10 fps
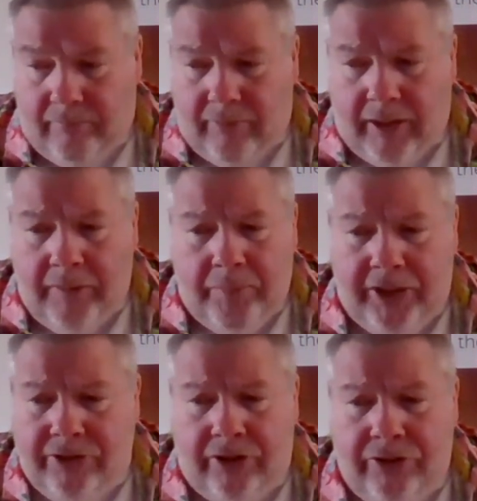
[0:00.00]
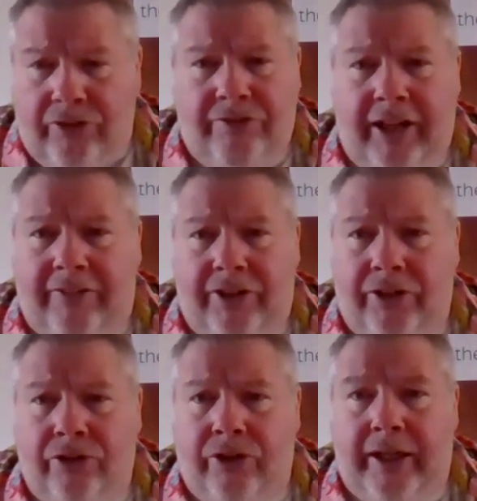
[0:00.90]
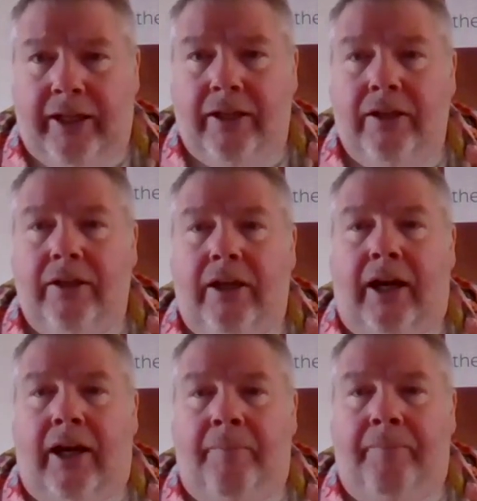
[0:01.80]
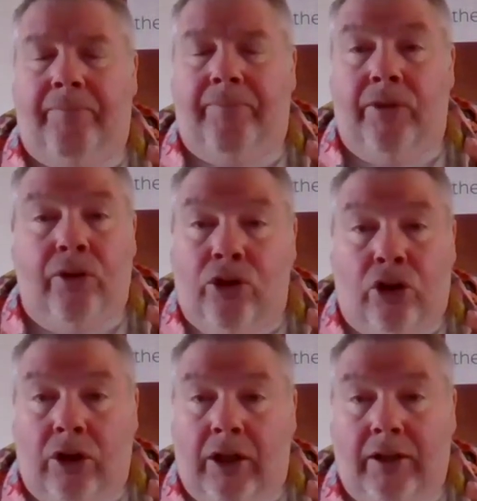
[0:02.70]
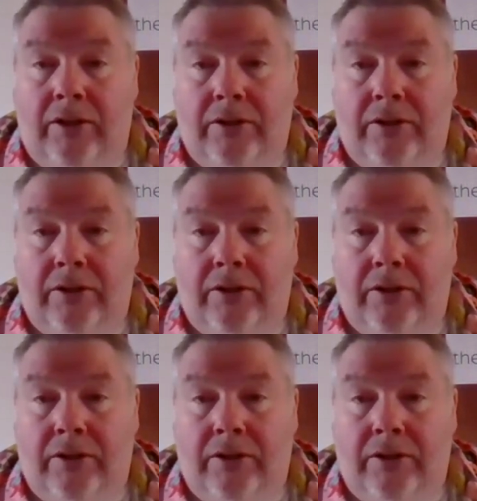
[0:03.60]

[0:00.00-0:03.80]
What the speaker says: but it's got no flavor usually, no color,